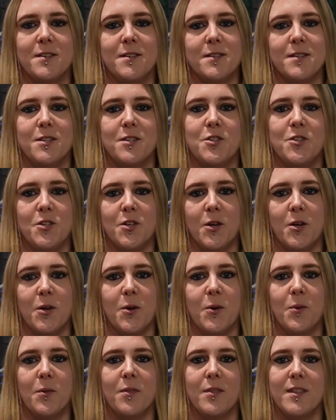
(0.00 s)
to
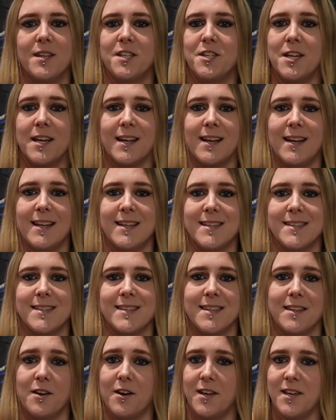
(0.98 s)
show the
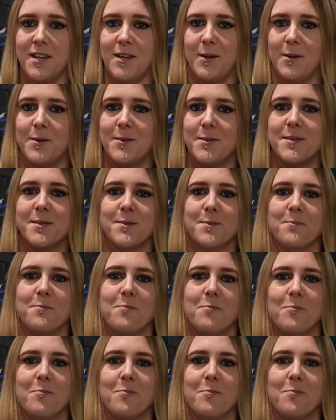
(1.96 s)
checklist that I use.